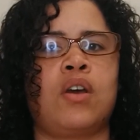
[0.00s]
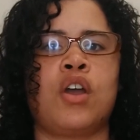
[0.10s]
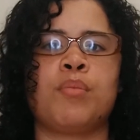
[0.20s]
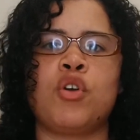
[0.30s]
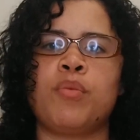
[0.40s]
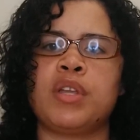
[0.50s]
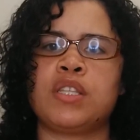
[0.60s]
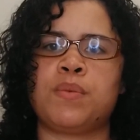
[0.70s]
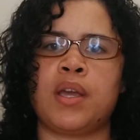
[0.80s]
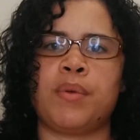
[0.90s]
Are
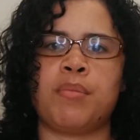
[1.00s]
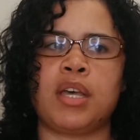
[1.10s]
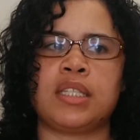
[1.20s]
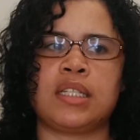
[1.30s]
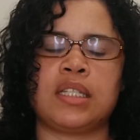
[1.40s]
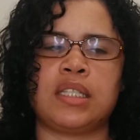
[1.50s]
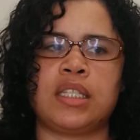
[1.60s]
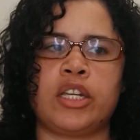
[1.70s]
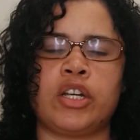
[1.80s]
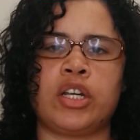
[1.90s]
moments where we must
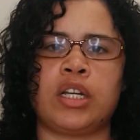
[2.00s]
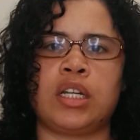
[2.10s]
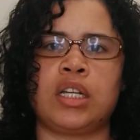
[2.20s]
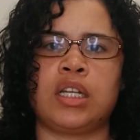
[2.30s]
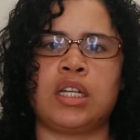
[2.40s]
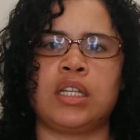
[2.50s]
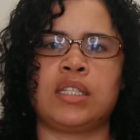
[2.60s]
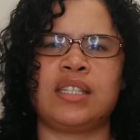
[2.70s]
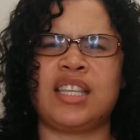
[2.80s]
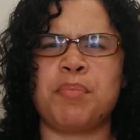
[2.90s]
consider
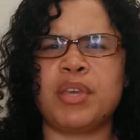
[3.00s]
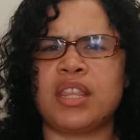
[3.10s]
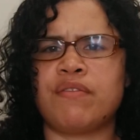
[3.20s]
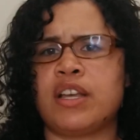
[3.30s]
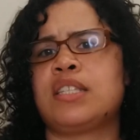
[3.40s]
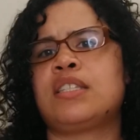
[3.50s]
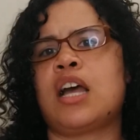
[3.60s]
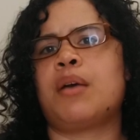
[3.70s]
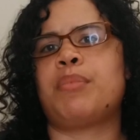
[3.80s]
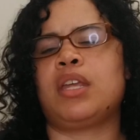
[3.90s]
skipping the rest
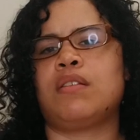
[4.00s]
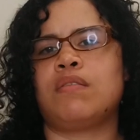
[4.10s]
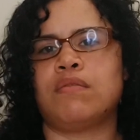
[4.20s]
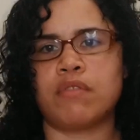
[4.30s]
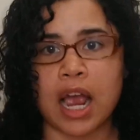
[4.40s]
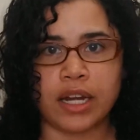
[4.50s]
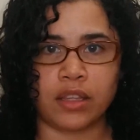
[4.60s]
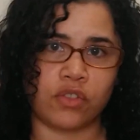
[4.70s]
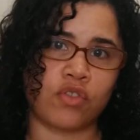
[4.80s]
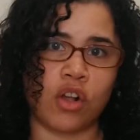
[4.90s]
stop and
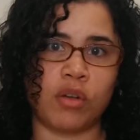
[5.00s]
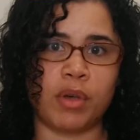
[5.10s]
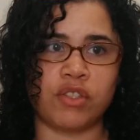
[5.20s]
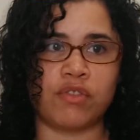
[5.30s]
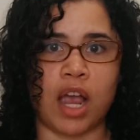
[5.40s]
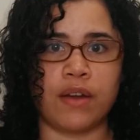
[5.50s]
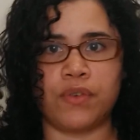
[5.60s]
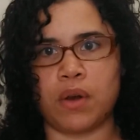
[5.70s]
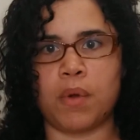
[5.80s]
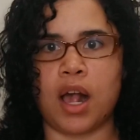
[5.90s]
riding the struggle bus
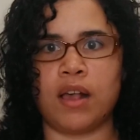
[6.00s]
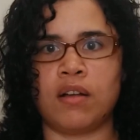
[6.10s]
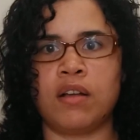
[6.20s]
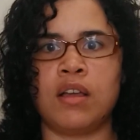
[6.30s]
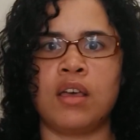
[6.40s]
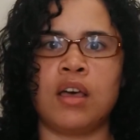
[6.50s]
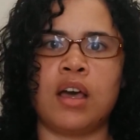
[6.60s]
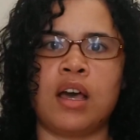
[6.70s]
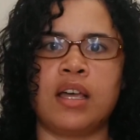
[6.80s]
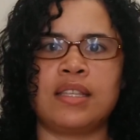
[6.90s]
ride for a while.
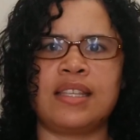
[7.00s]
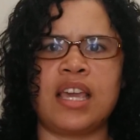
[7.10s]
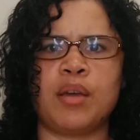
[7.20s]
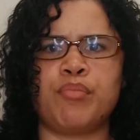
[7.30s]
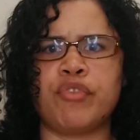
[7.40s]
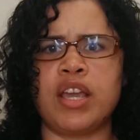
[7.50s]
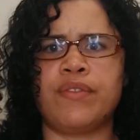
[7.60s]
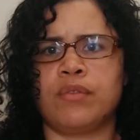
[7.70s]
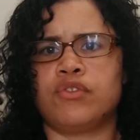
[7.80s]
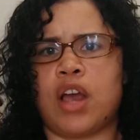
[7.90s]
To take a break
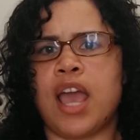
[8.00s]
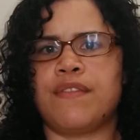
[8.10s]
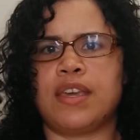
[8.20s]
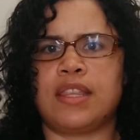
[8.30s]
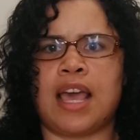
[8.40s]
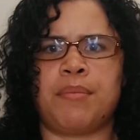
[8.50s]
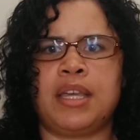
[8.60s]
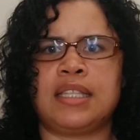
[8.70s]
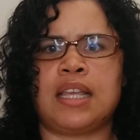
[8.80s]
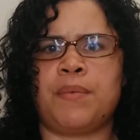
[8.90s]
from driving. That
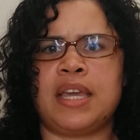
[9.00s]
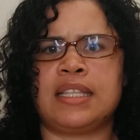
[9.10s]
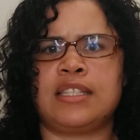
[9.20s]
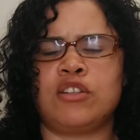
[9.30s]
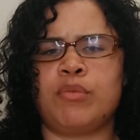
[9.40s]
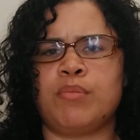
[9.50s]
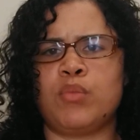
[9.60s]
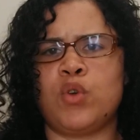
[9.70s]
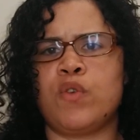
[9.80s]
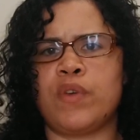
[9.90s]
means that we can still be
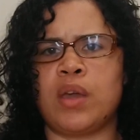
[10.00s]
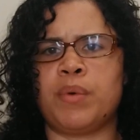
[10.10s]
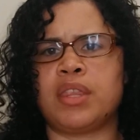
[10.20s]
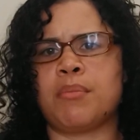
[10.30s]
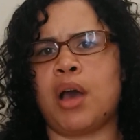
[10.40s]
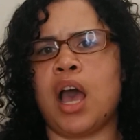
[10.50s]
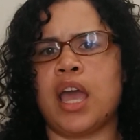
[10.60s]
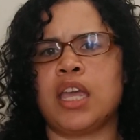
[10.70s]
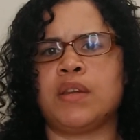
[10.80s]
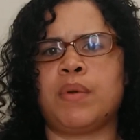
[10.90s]
moving with the
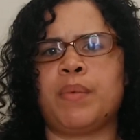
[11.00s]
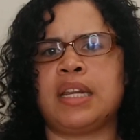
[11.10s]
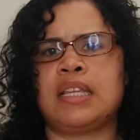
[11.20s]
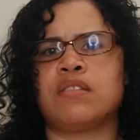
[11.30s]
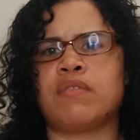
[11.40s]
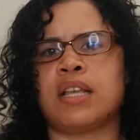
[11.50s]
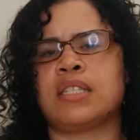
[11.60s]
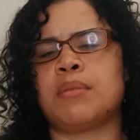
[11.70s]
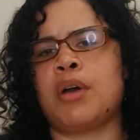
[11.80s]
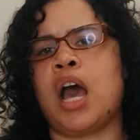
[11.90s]
mind when we need to
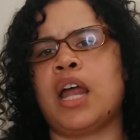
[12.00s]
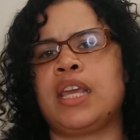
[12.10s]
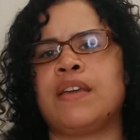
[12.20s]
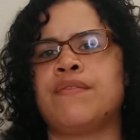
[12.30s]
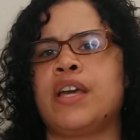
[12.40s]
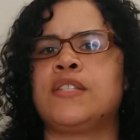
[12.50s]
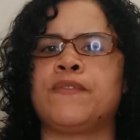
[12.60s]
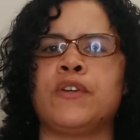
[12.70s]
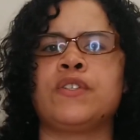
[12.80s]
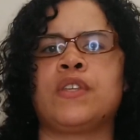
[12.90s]
rest the body, and vice
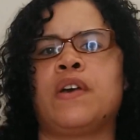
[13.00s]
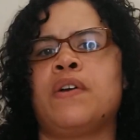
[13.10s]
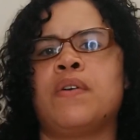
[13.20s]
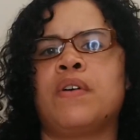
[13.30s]
versa.